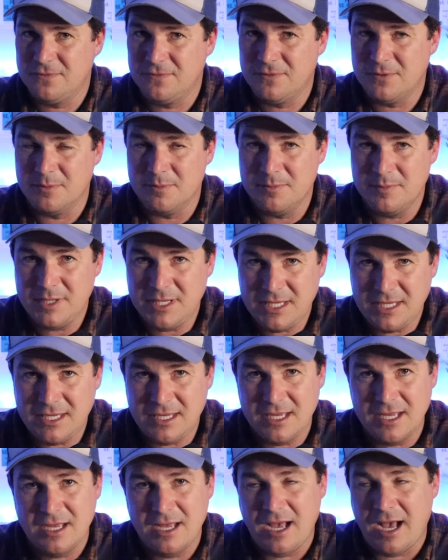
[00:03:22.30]
for
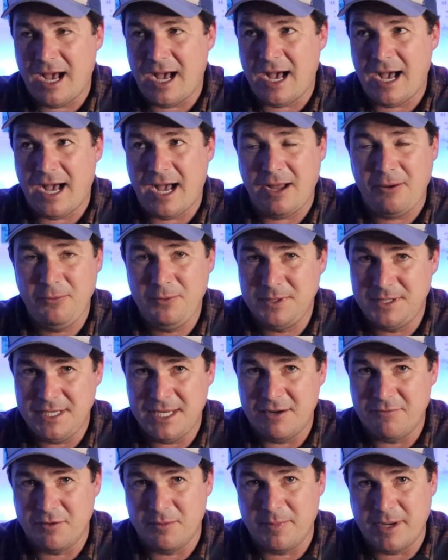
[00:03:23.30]
me, I will
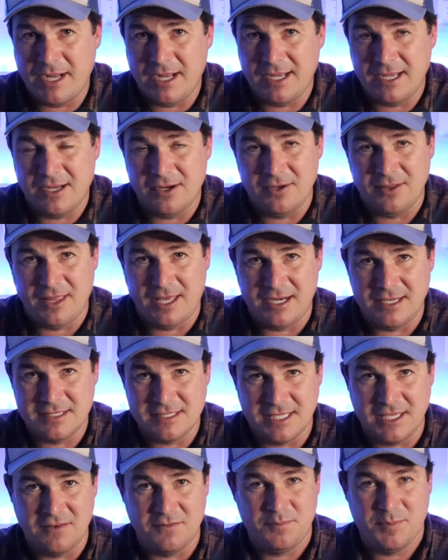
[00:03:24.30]
never buy a Carolina
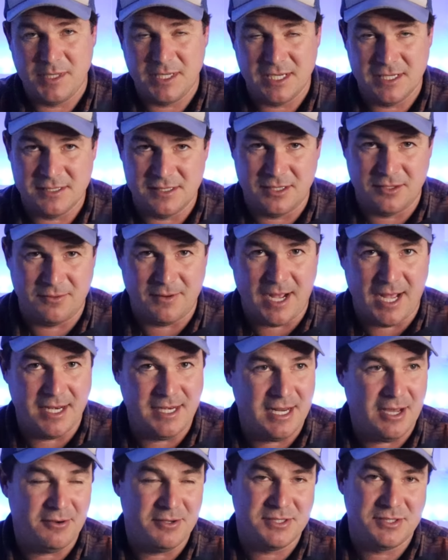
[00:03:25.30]
Skiff because of the ride.
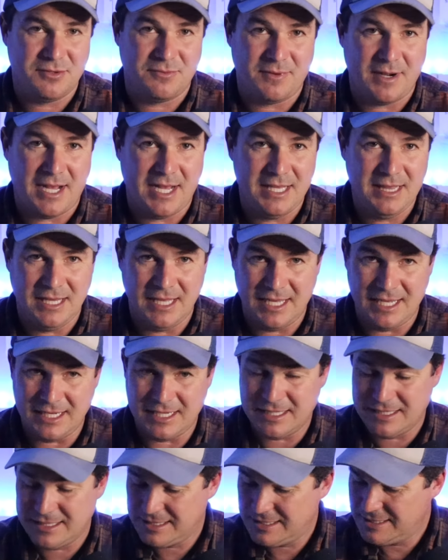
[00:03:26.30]
Now, is the ride
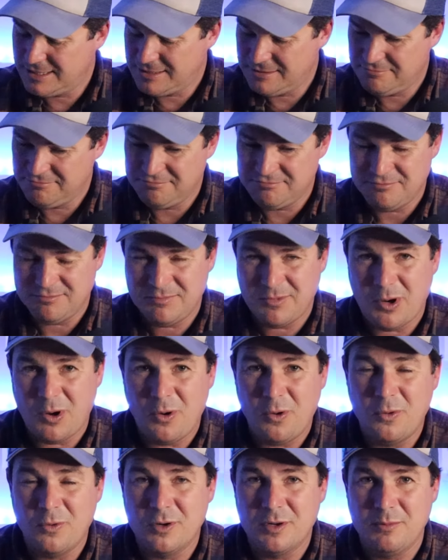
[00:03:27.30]
like
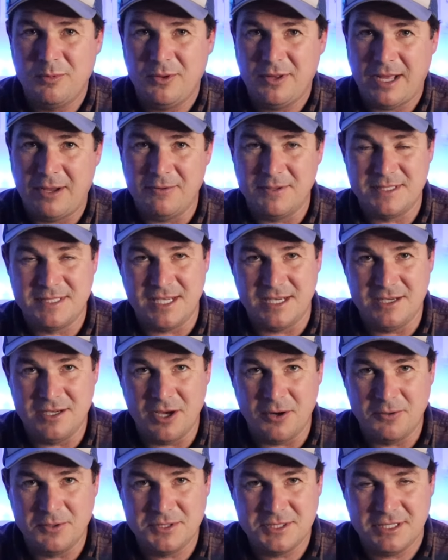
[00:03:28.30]
horrible? I would say
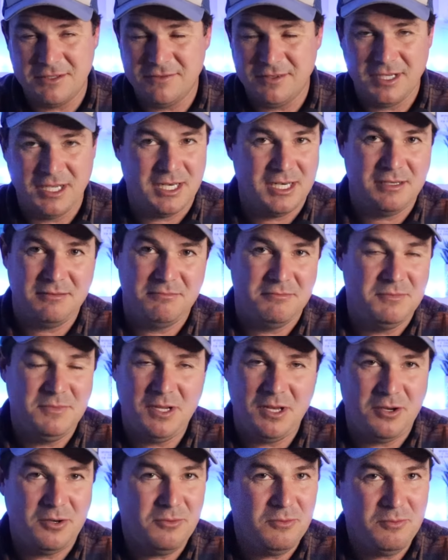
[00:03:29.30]
no one should ever get it.
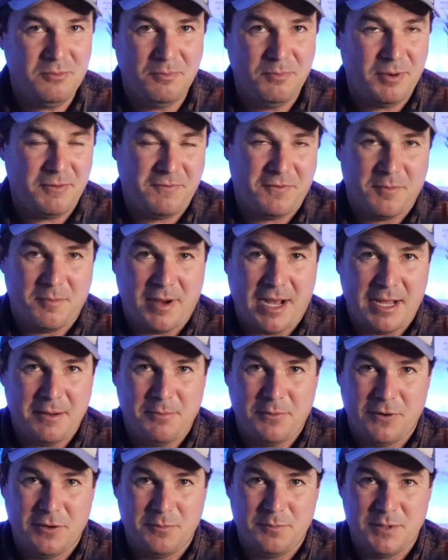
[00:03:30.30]
No, but for my
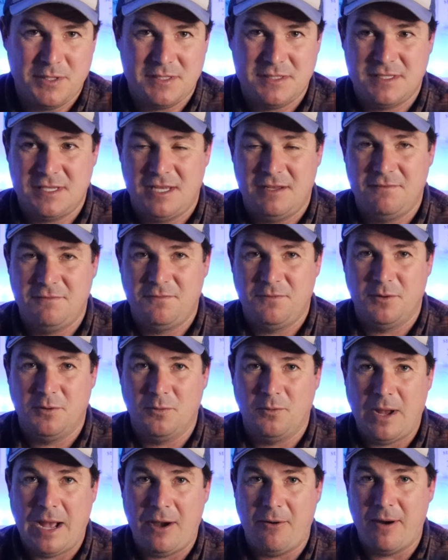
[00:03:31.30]
purpose and for
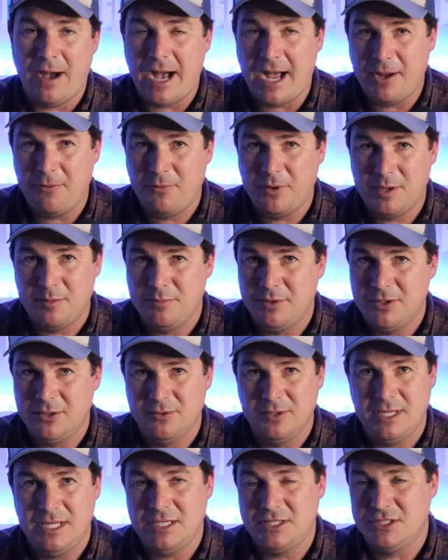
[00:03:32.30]
how I want a
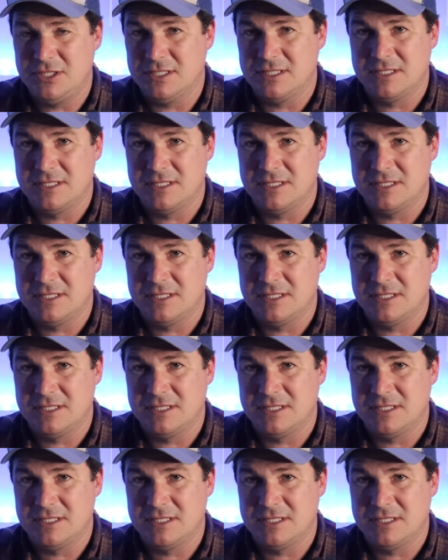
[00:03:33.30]
boat, it